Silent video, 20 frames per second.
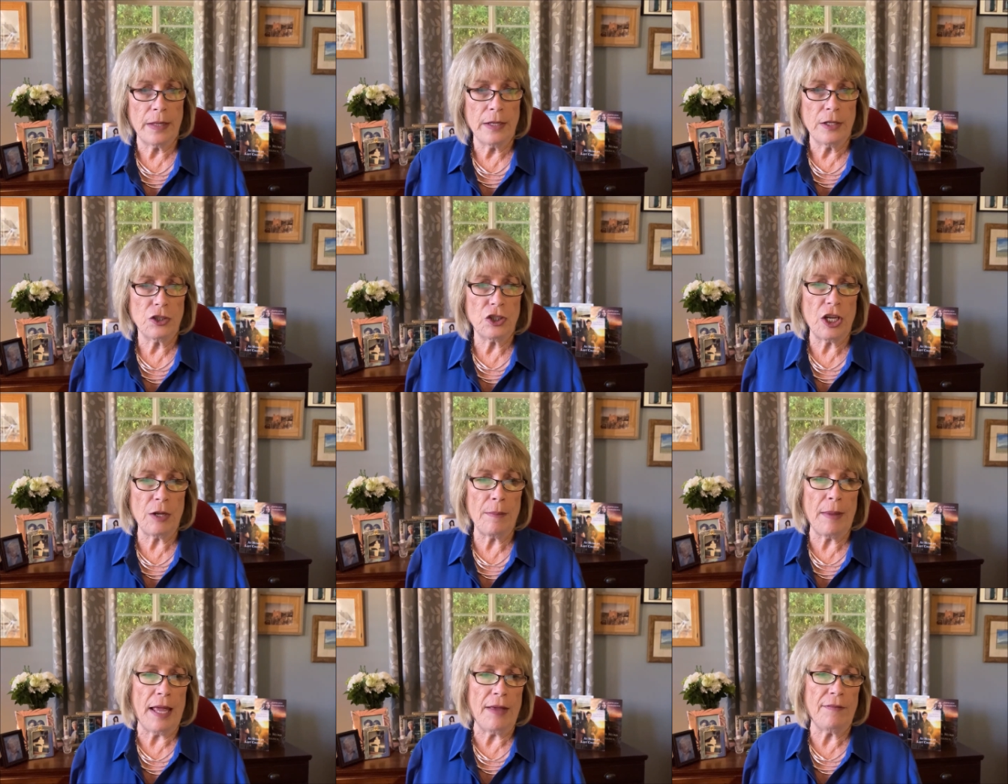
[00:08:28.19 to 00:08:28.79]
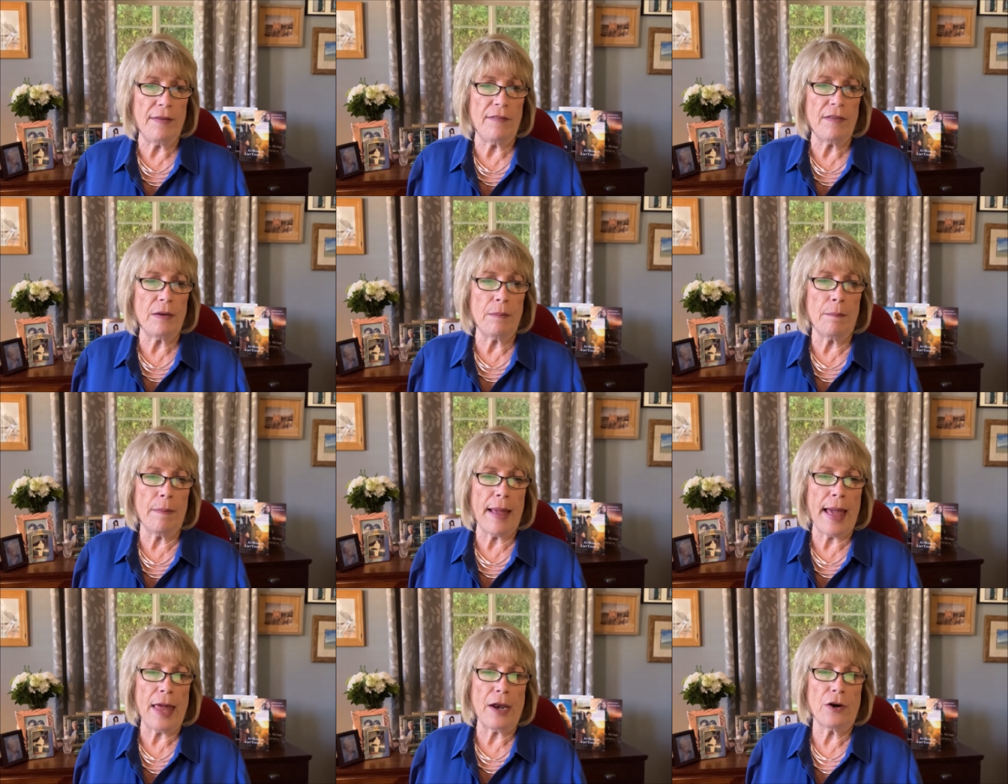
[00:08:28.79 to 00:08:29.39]
She may have even
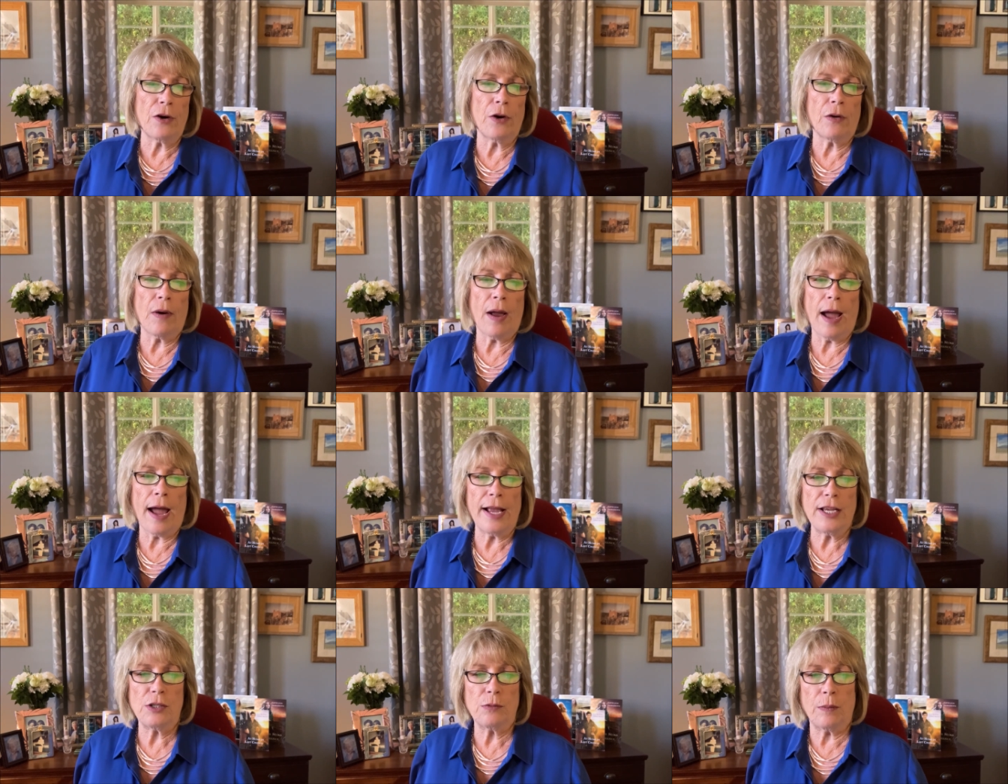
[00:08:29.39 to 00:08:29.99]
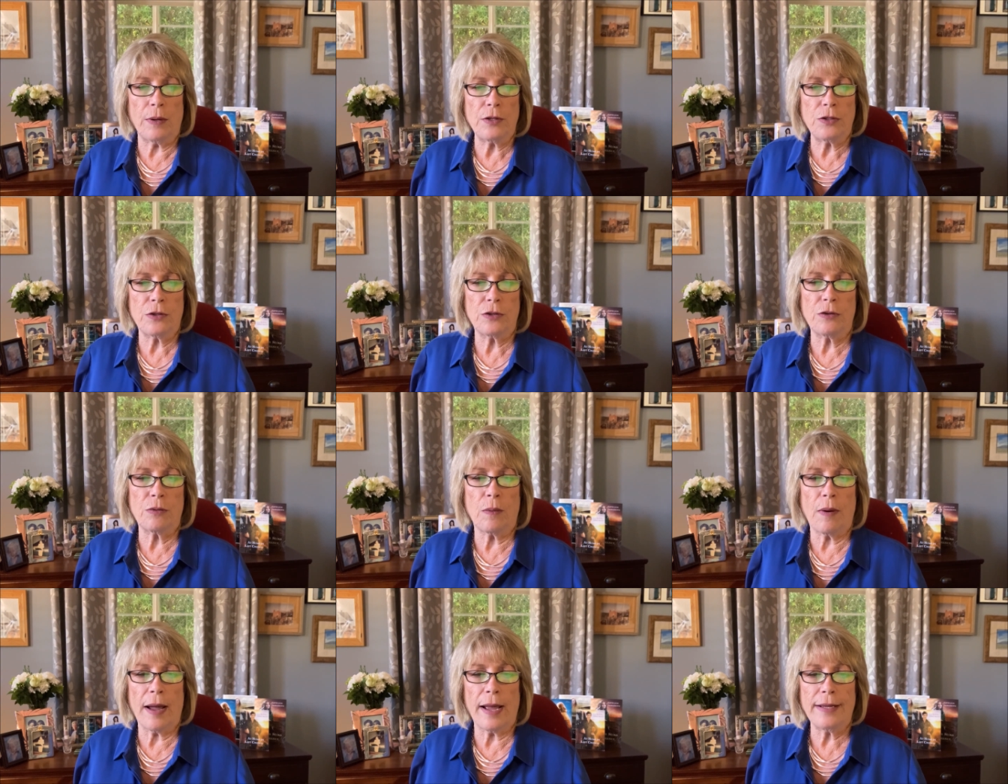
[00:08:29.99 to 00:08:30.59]
batted her eyes once or
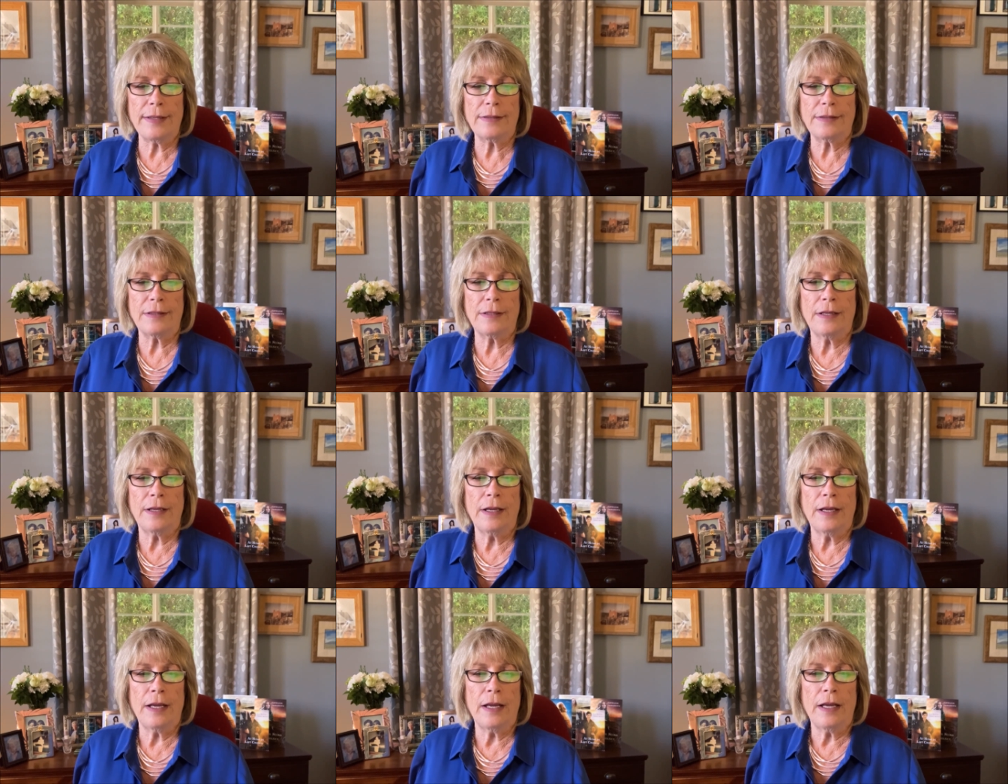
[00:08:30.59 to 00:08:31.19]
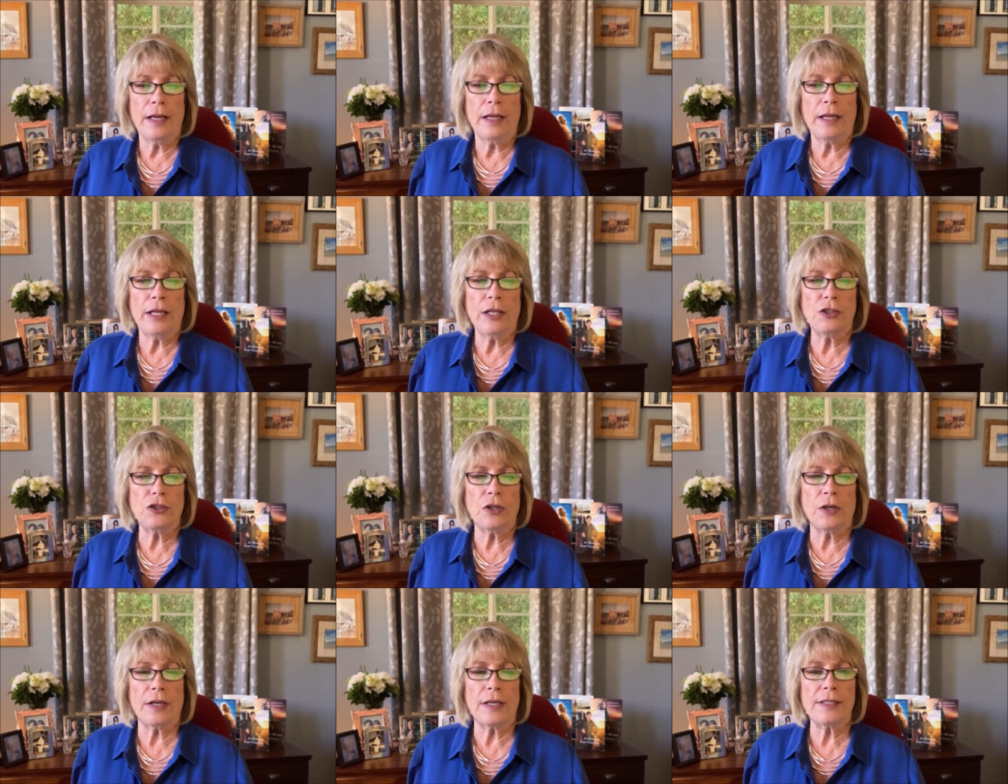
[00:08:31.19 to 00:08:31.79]
twice. He
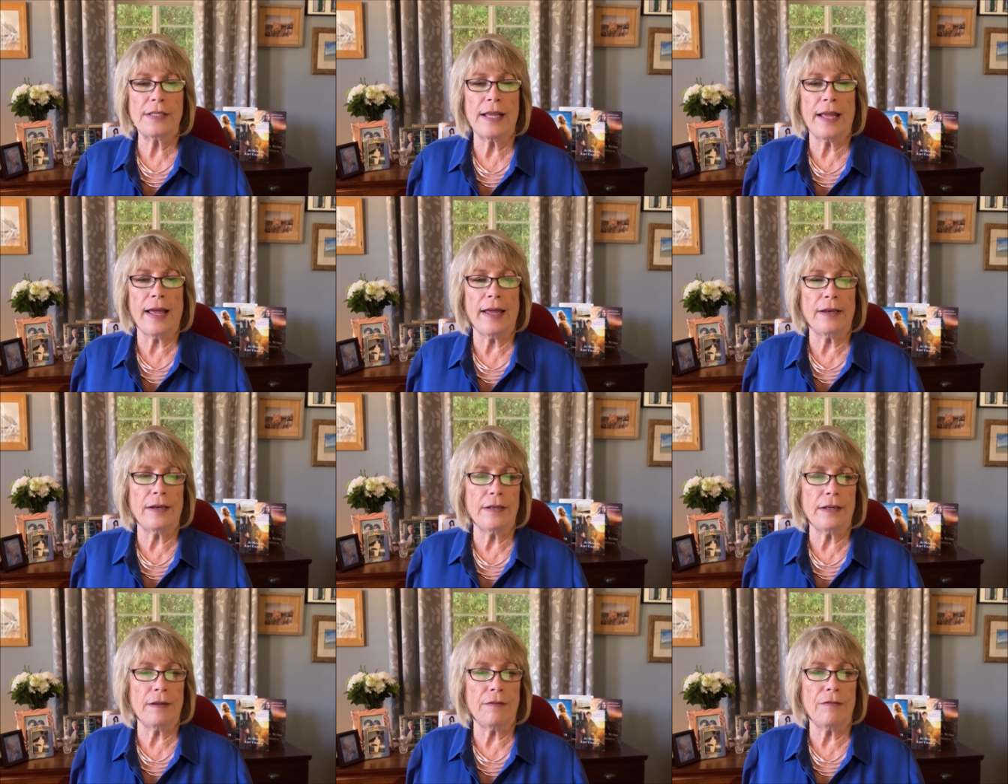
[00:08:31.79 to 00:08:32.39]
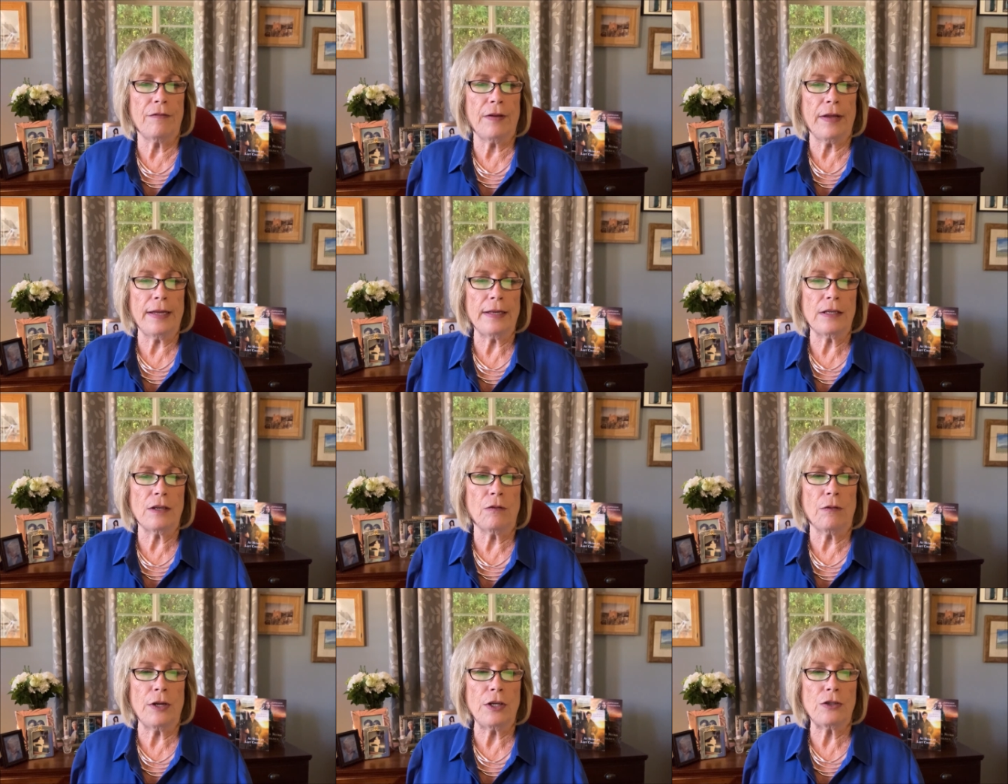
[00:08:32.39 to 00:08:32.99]
shook his head in defeat
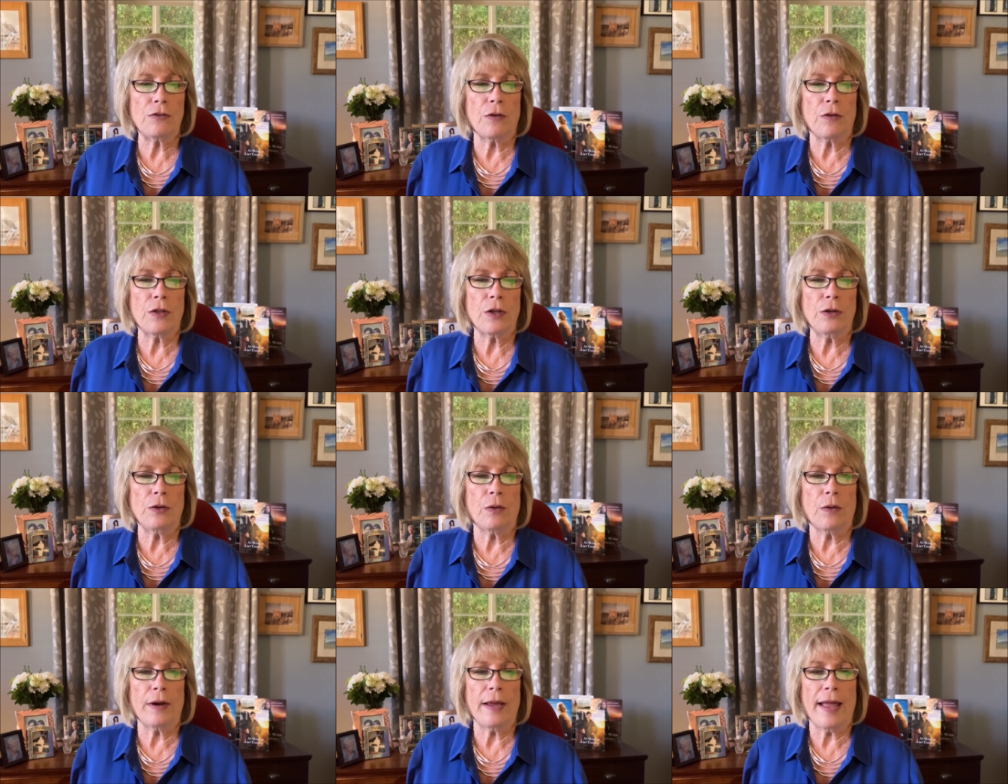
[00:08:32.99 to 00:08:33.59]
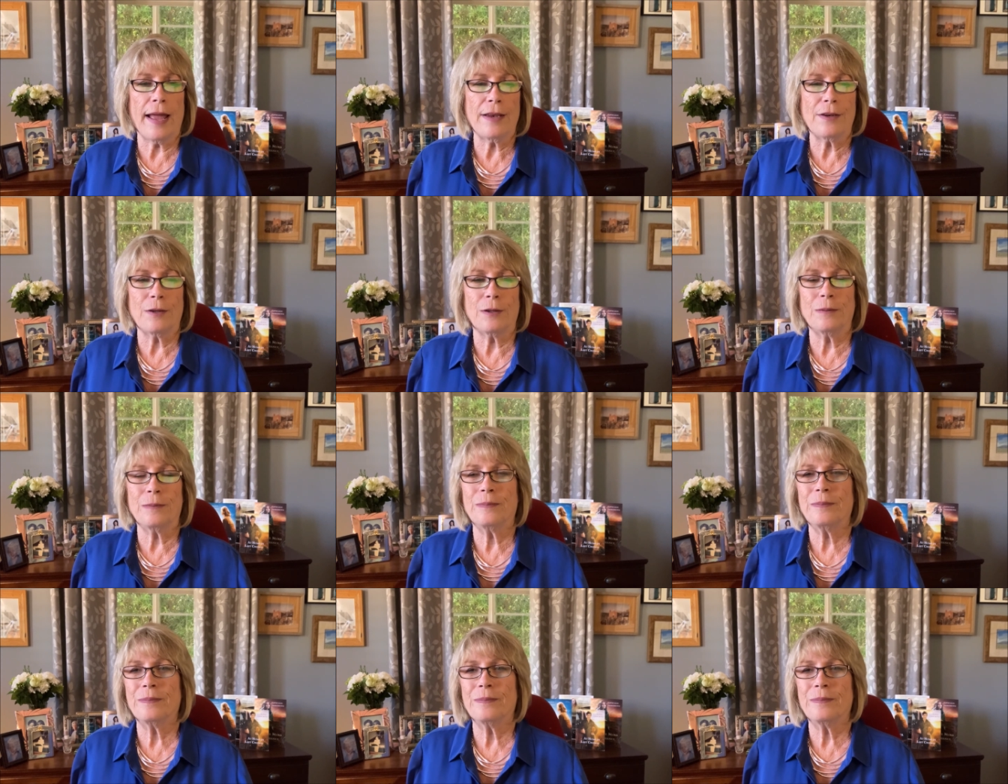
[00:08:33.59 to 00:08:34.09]
and reached for the door handle.